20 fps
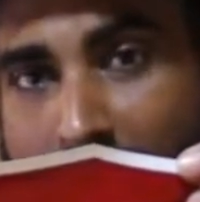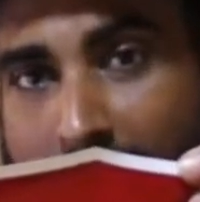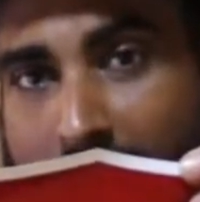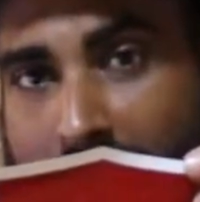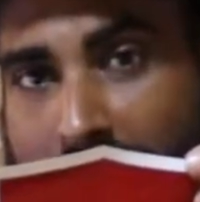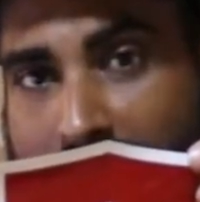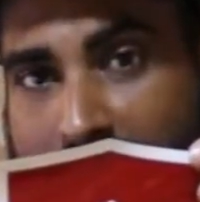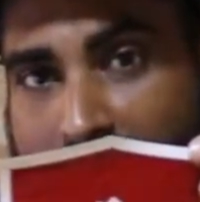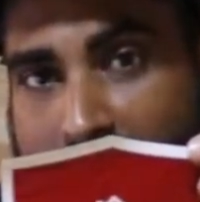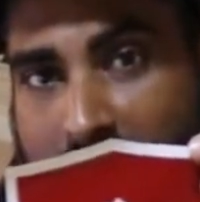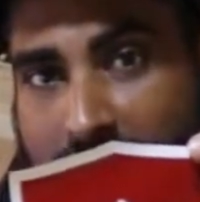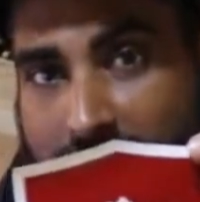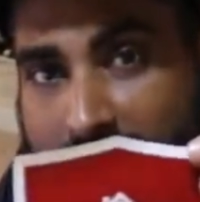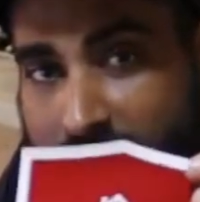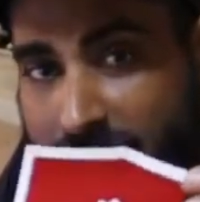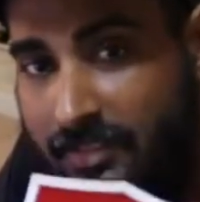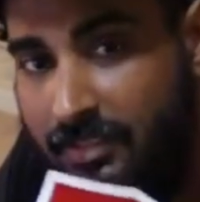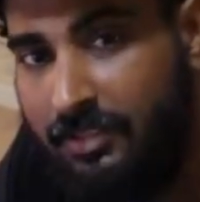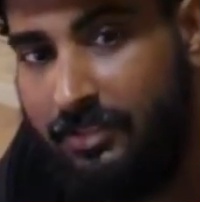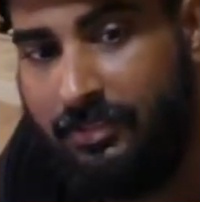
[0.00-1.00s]

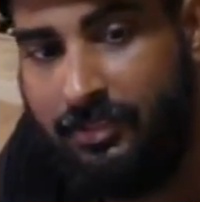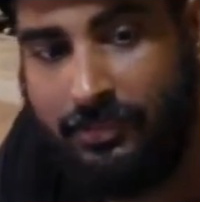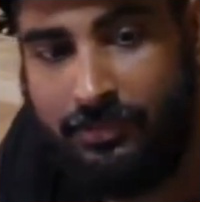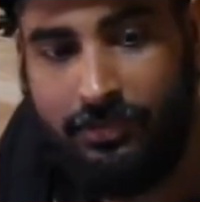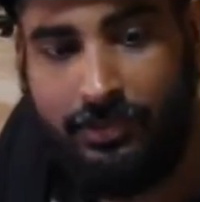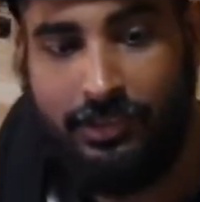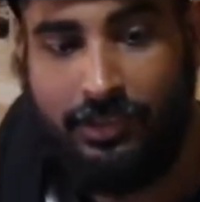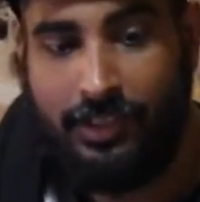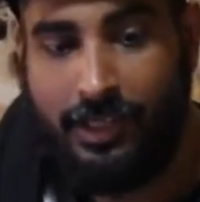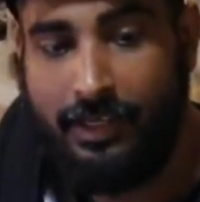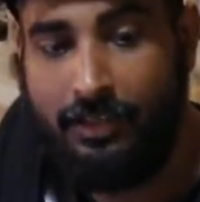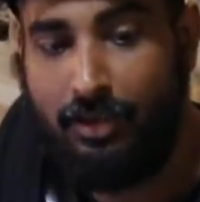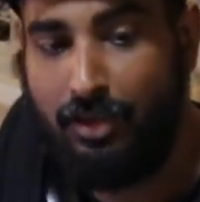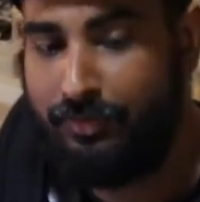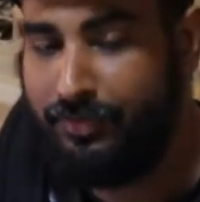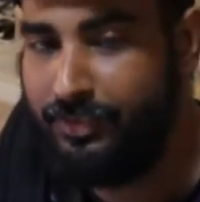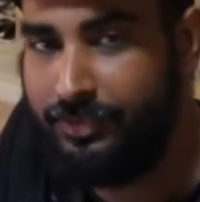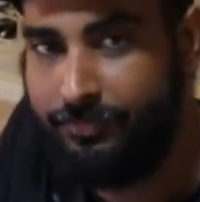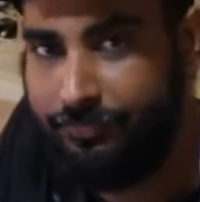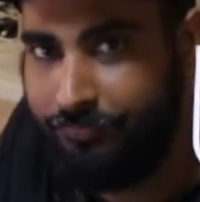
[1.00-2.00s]
XSense. I
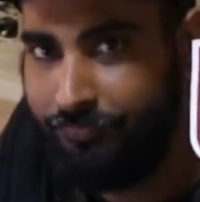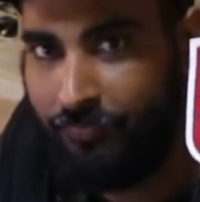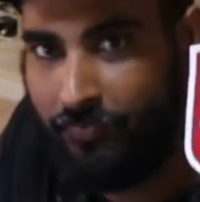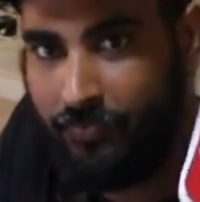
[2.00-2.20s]
love it.